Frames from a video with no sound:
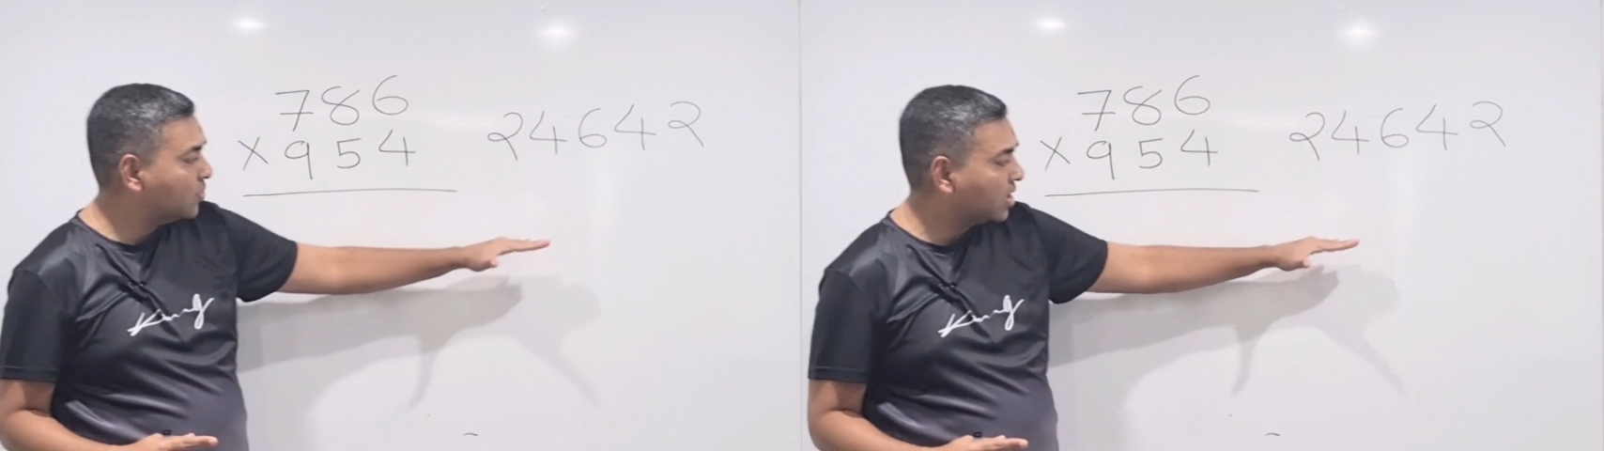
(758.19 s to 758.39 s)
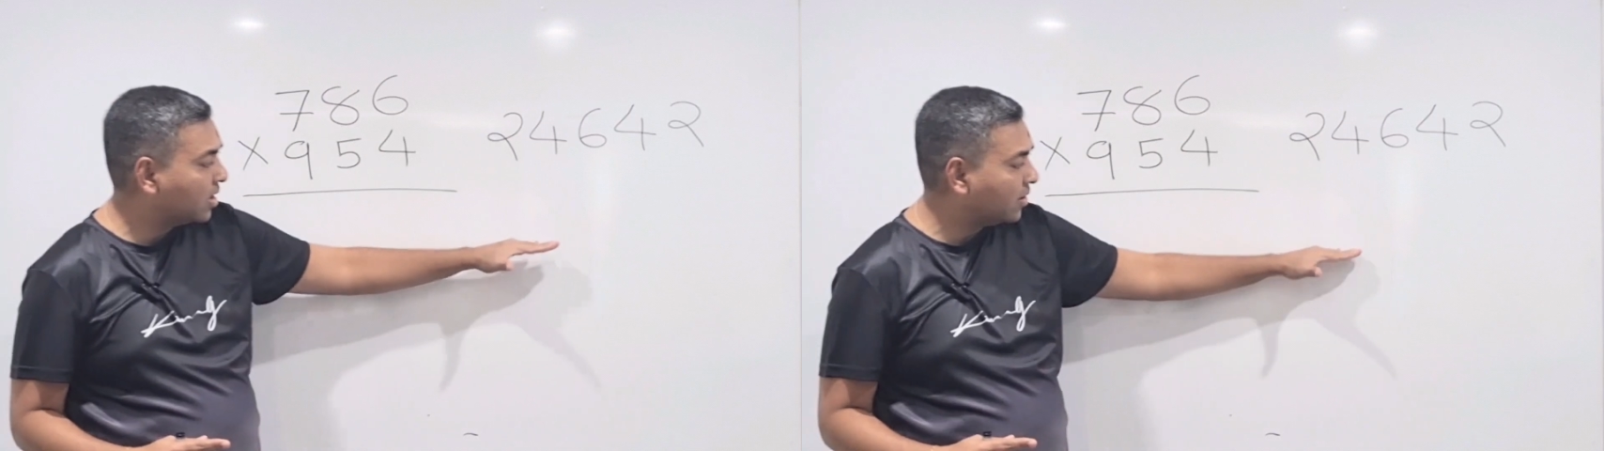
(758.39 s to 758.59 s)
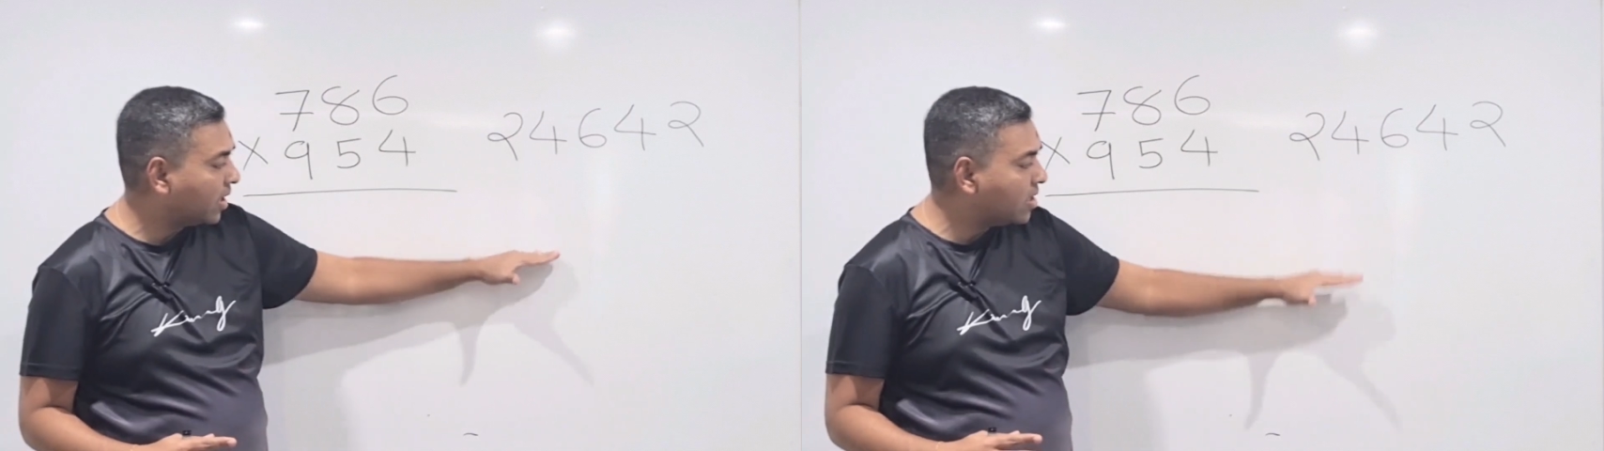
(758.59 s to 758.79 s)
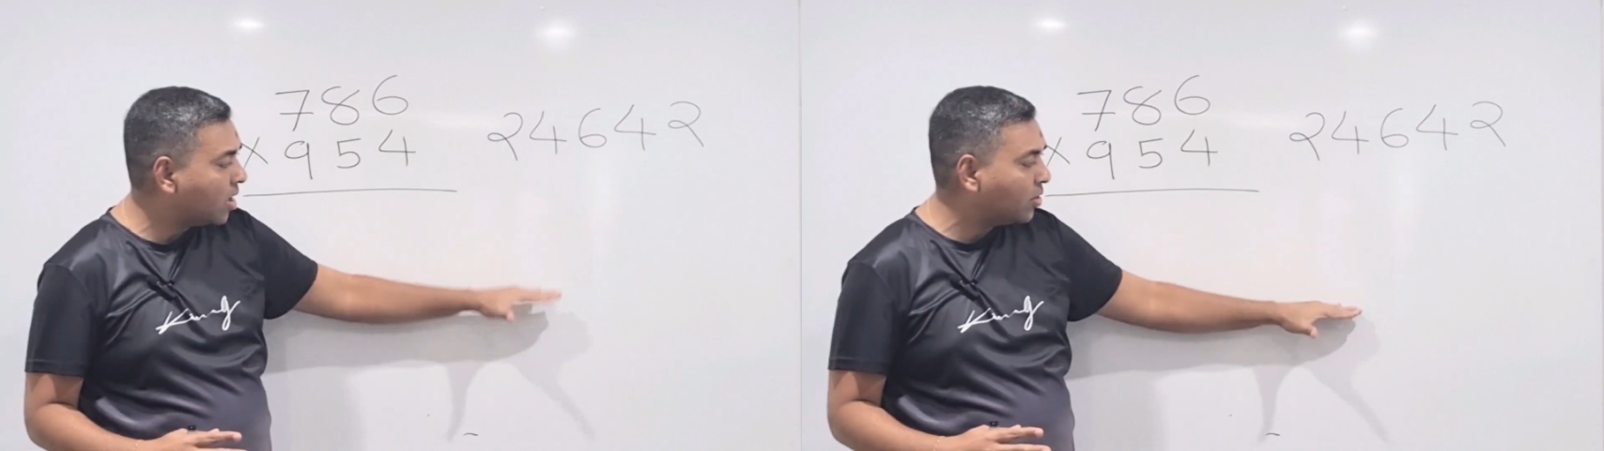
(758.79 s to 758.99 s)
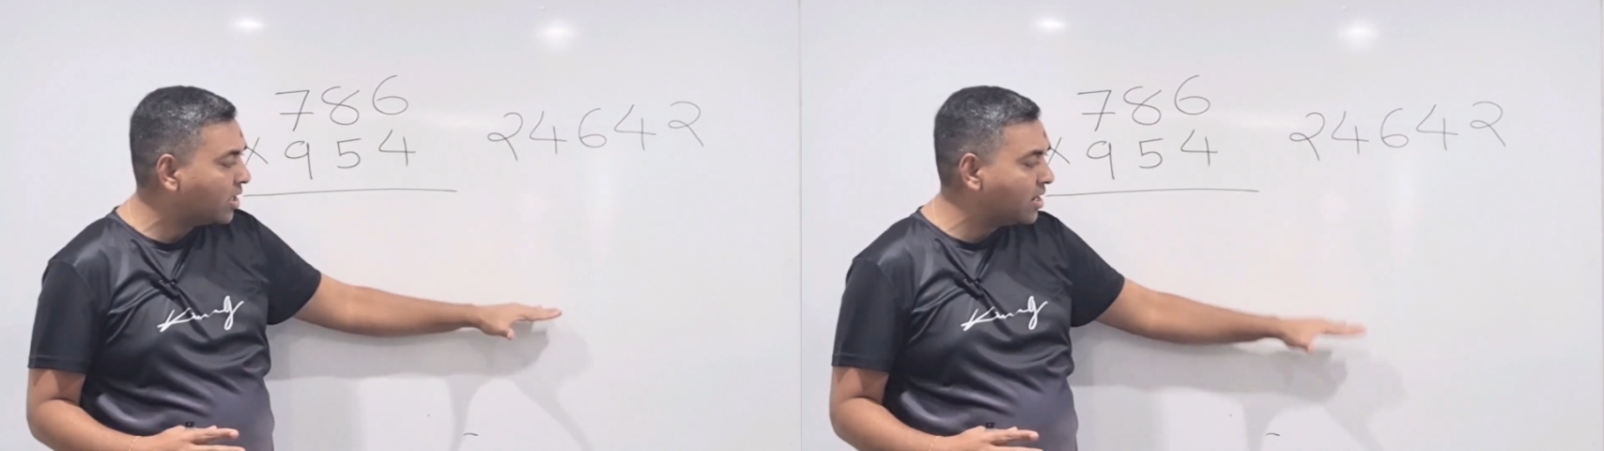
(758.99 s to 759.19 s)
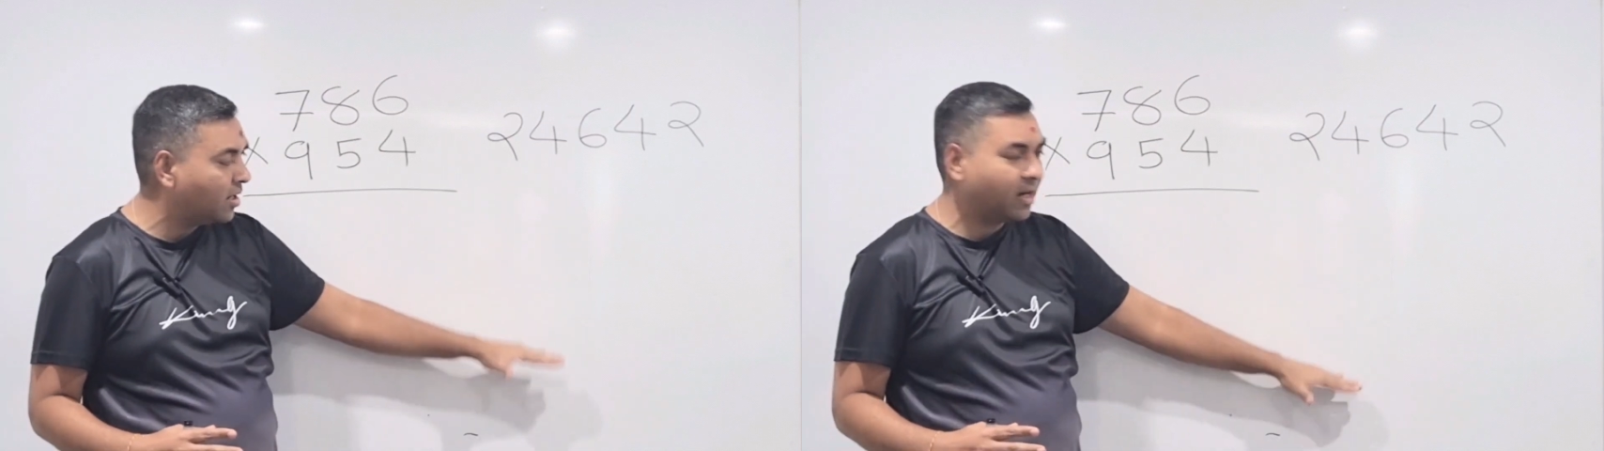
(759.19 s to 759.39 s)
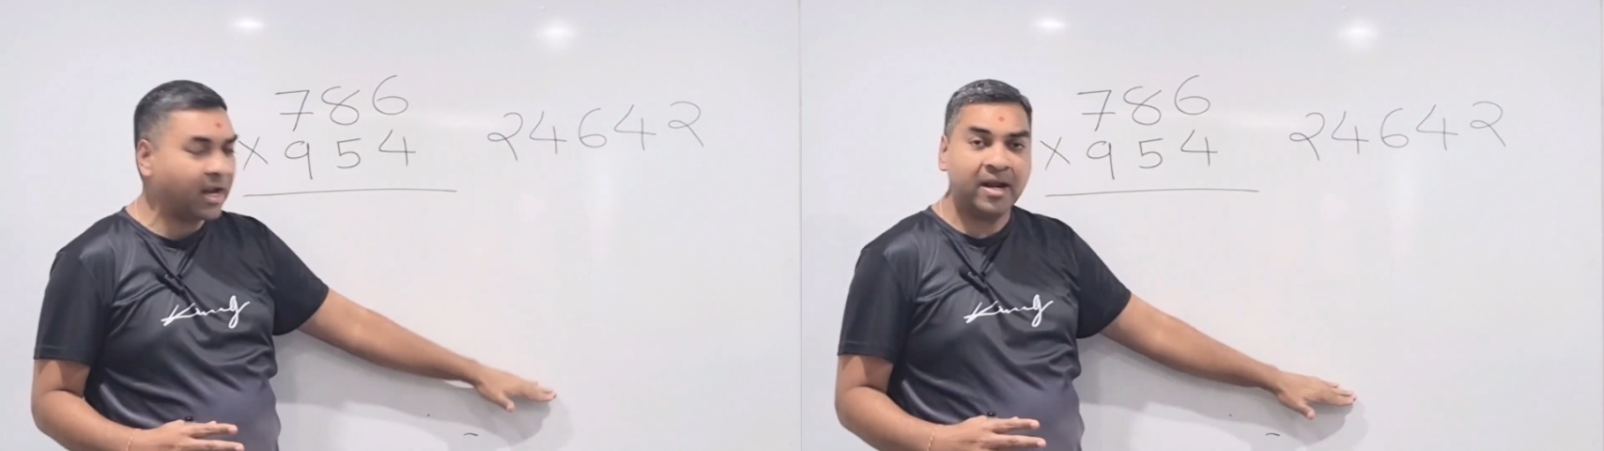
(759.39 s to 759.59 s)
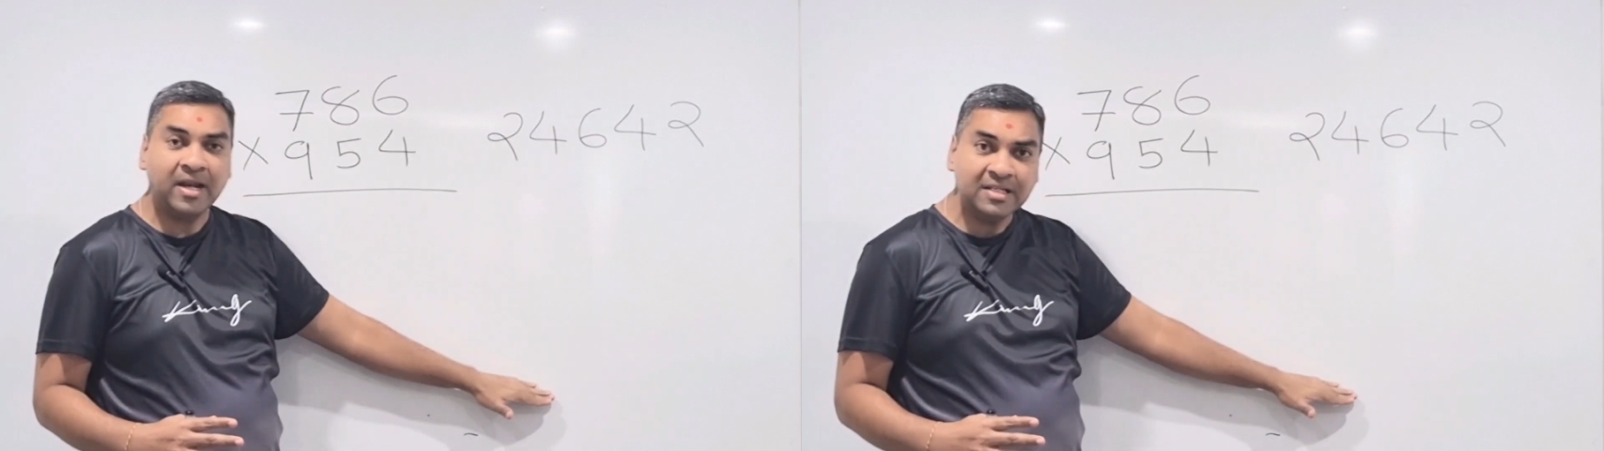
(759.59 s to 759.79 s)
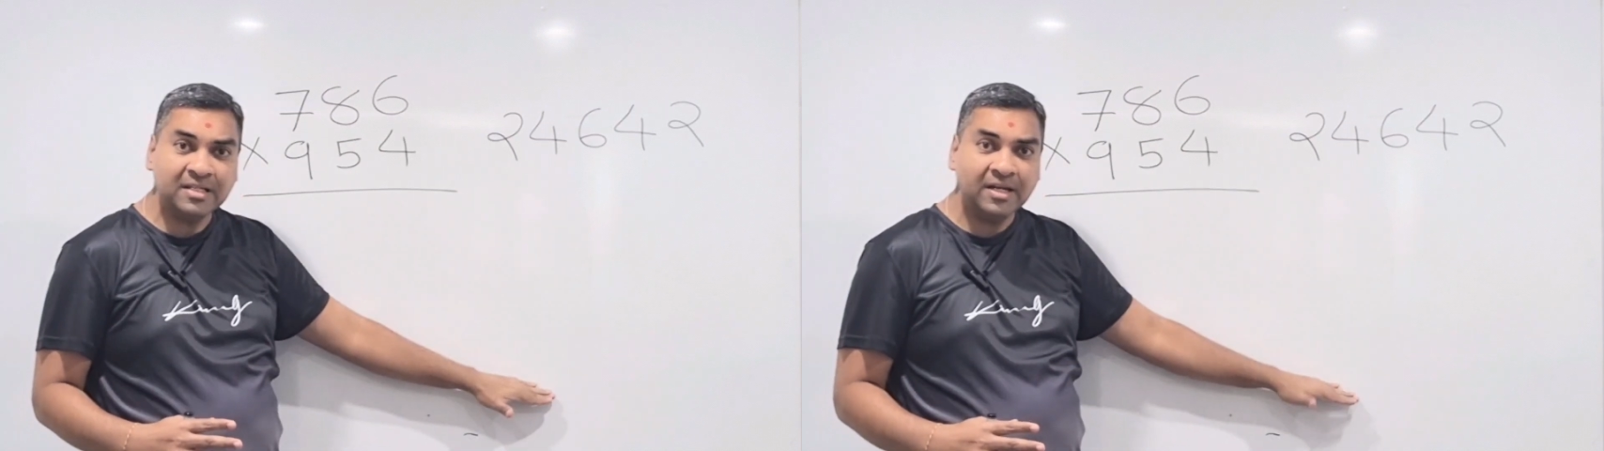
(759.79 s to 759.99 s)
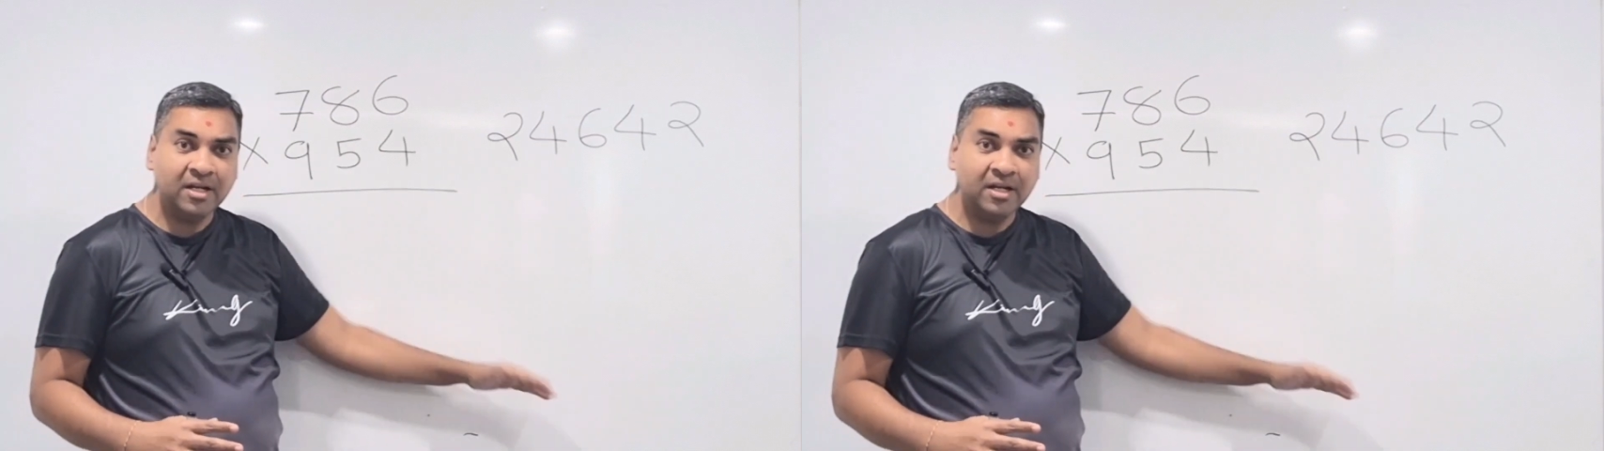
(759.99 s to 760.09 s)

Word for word: we can write down here and edit